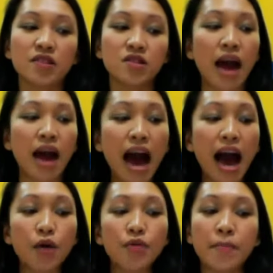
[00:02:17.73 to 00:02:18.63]
as to
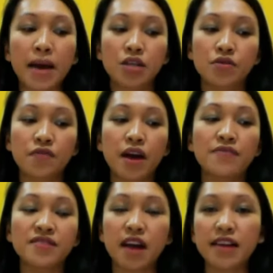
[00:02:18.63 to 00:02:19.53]
how the Bachelor of
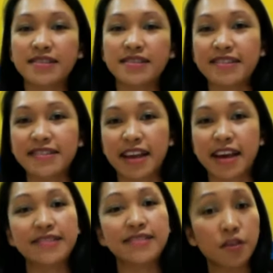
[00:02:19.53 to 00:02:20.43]
Life Sciences
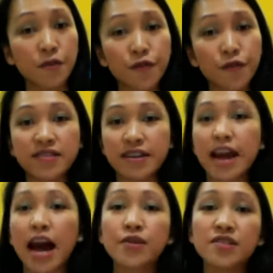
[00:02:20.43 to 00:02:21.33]
is different
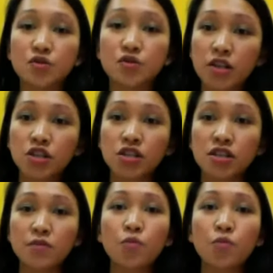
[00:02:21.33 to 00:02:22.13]
and how it's structured,